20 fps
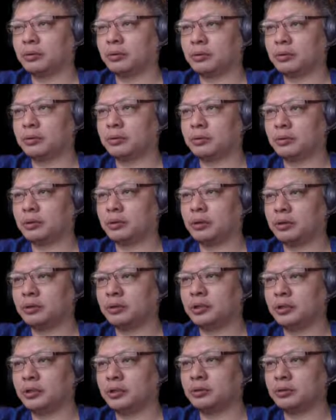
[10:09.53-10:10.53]
black would
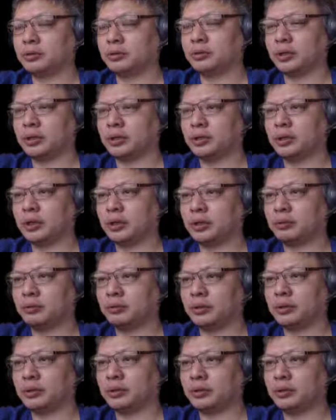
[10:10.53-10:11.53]
continue to
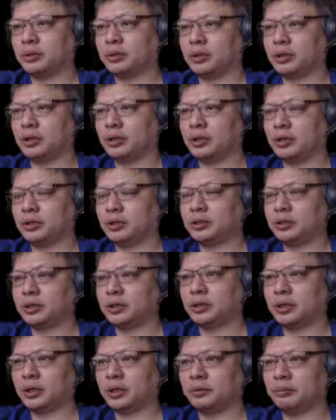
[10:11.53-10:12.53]
attack with
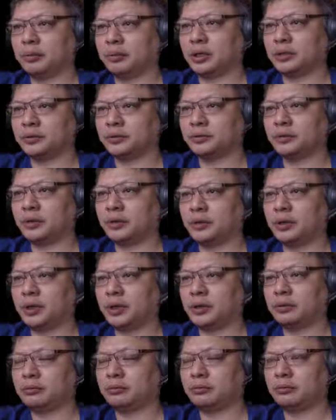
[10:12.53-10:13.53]
c9 plus
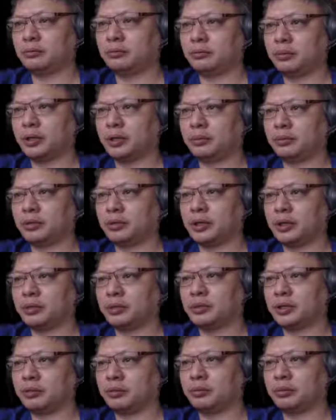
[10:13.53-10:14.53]
4, and
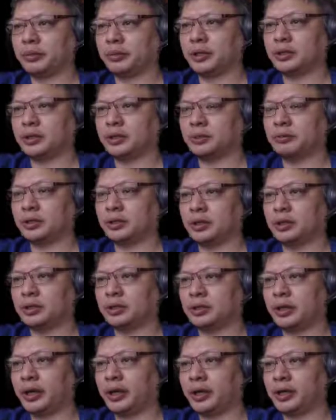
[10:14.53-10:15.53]
black would gain some
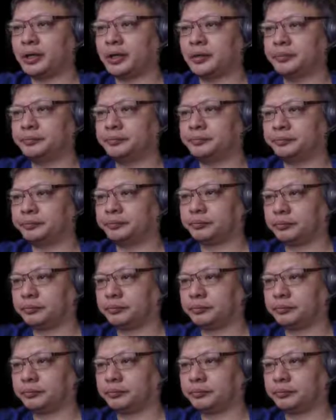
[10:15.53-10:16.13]
momentum in attack.